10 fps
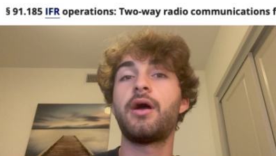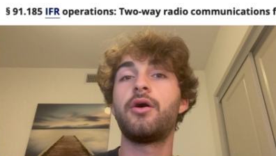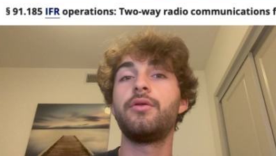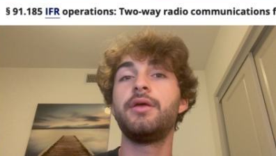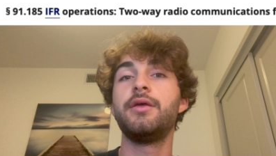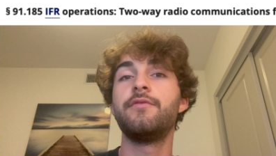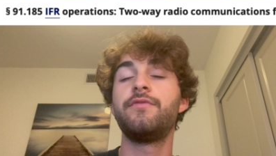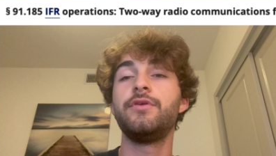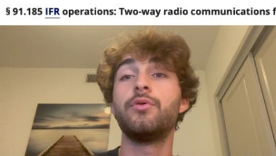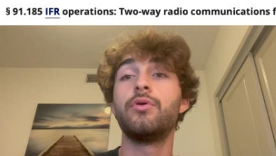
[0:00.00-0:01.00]
out if
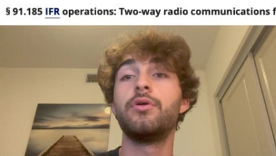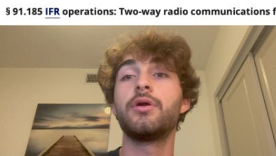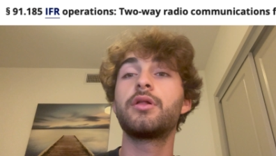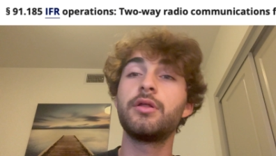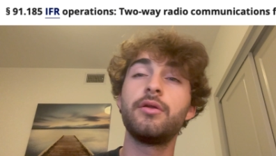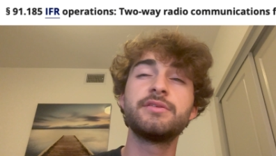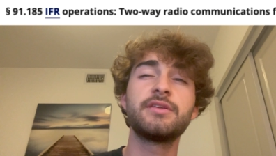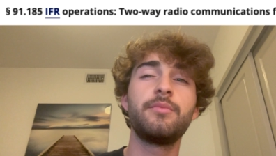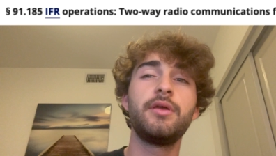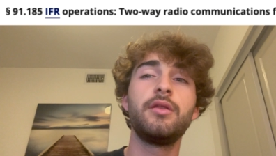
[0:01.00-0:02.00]
your clearance
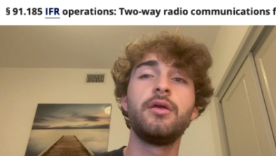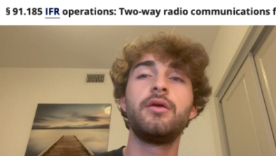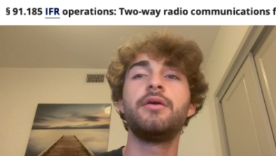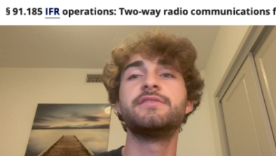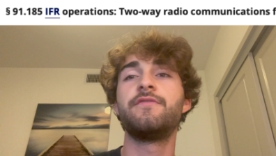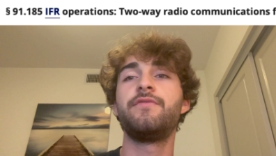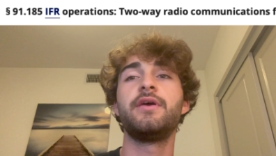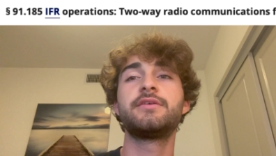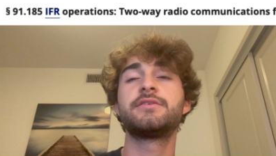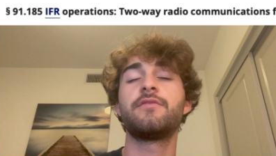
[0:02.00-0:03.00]
limit is a
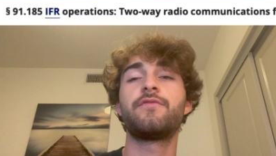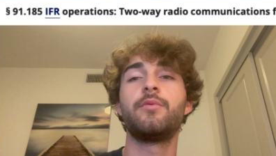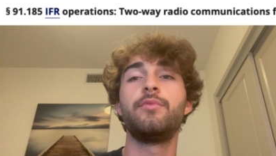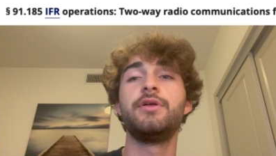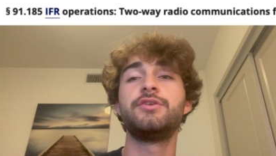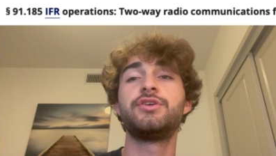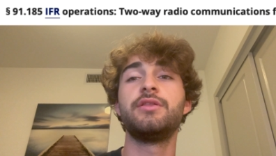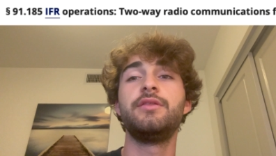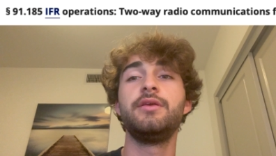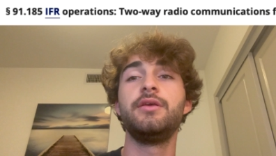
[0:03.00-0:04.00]
fix from which
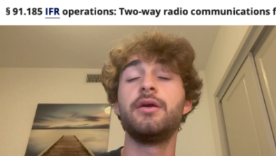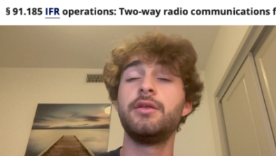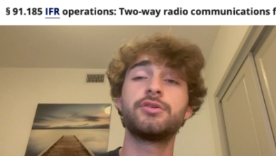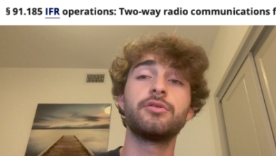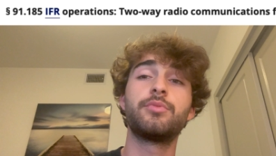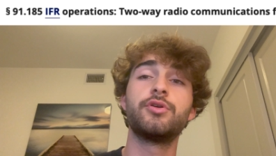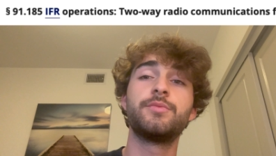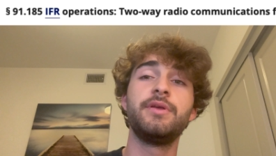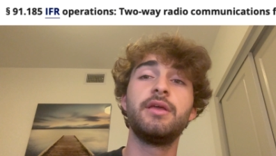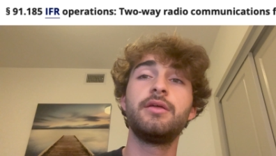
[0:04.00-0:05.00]
the initial approach
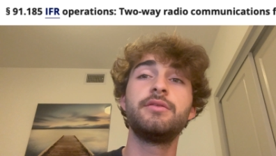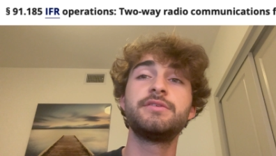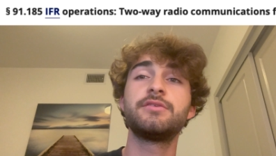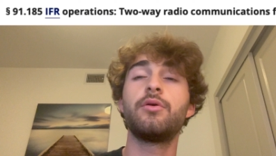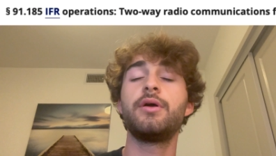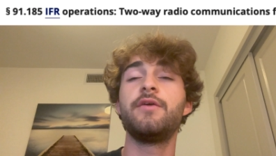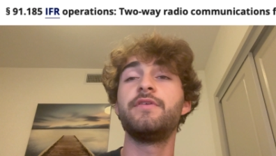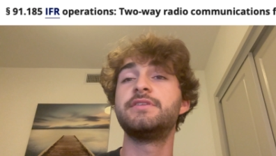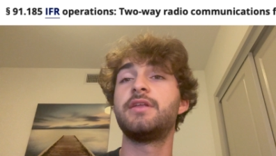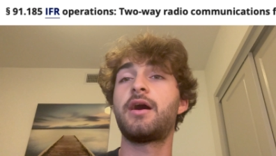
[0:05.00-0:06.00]
begins. If
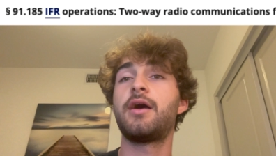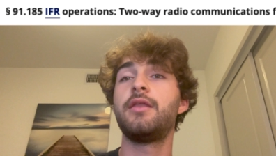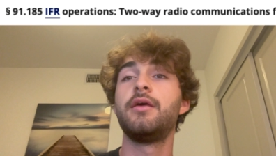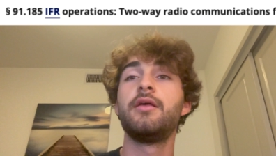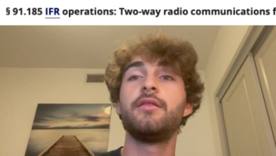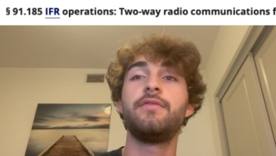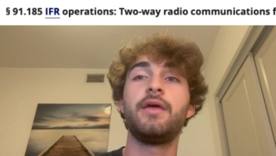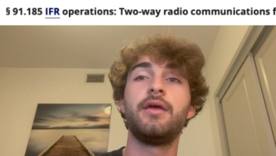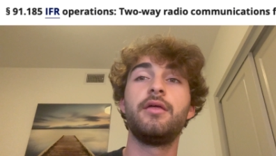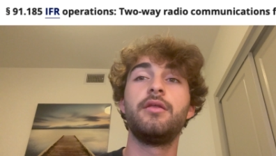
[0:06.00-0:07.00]
it's not,
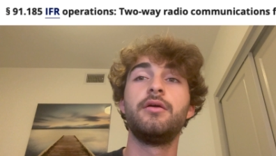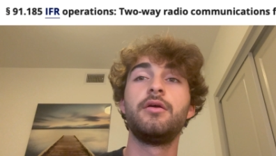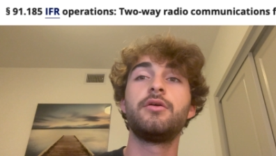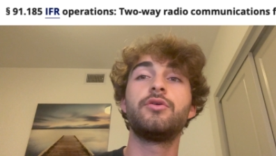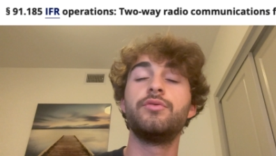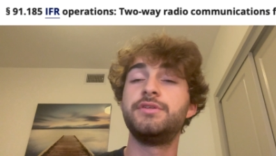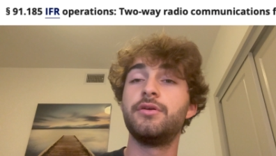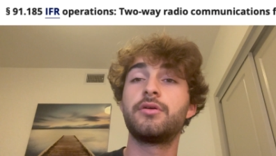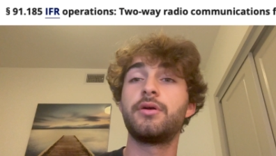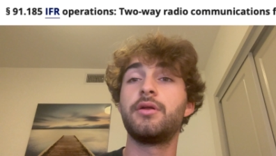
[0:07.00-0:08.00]
then go to
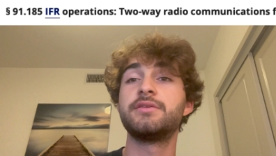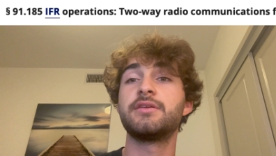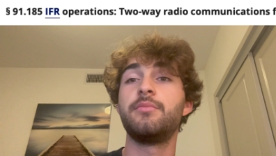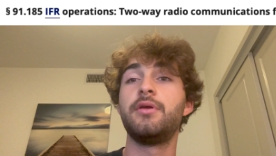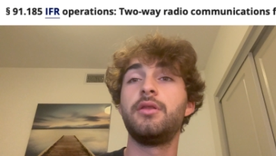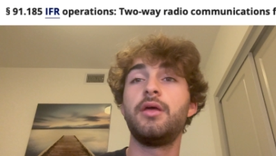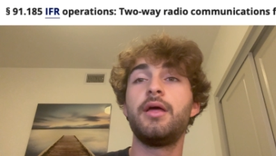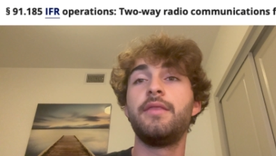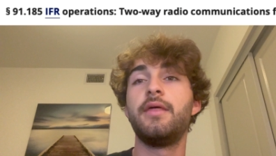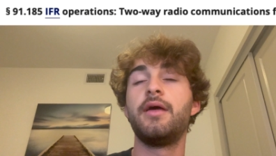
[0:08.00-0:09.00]
your clearance limit
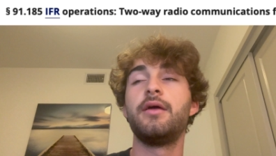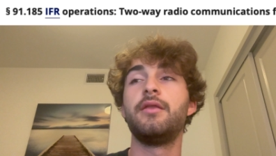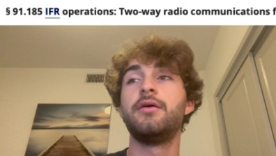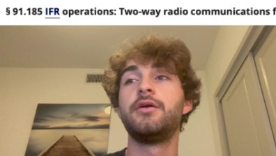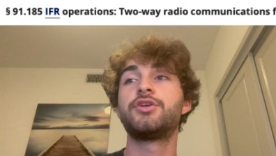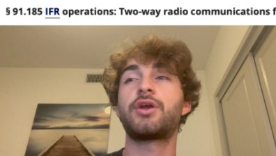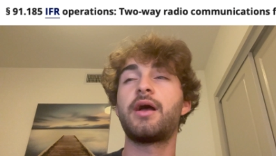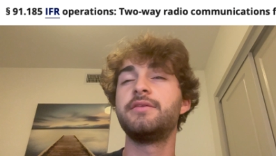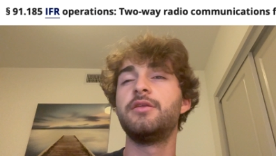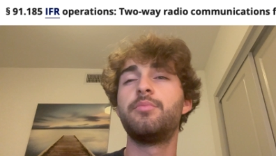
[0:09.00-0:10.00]
and then
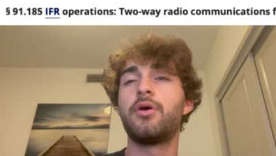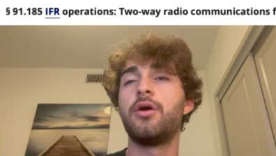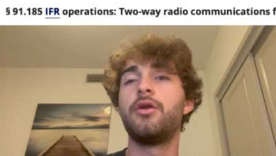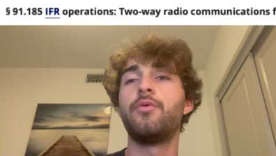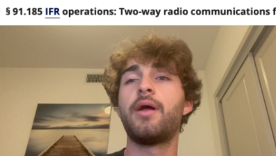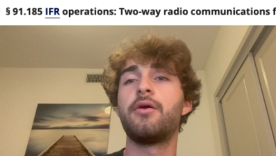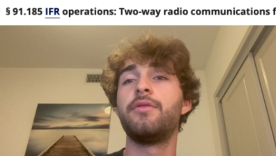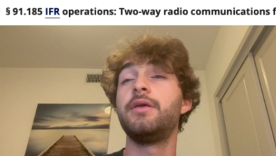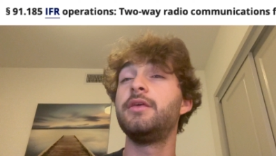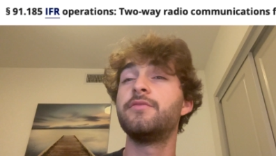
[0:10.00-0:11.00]
try to depart around
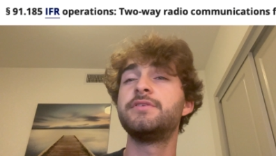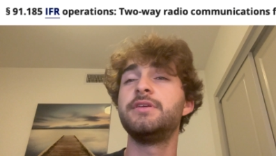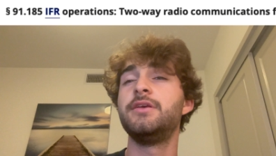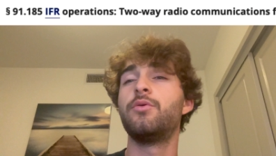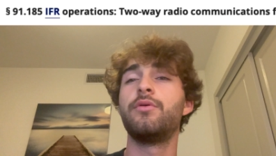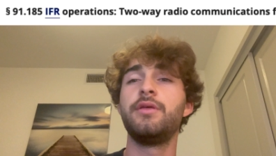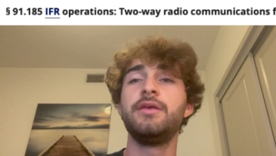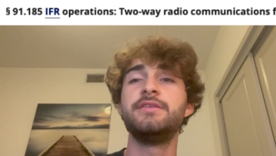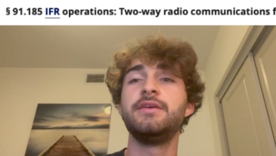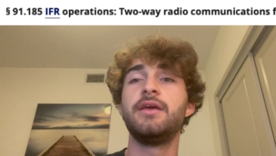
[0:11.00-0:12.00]
the EFC or the
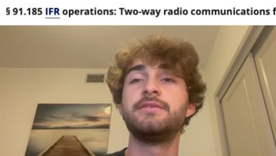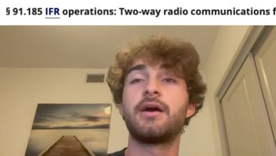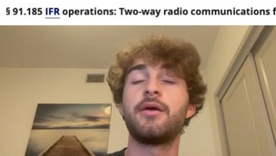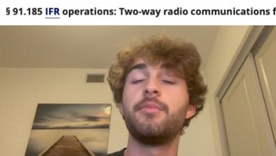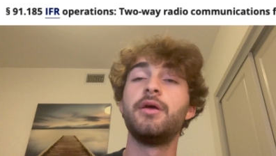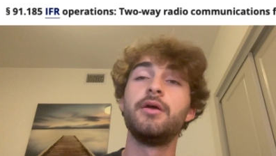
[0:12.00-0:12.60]
ETA time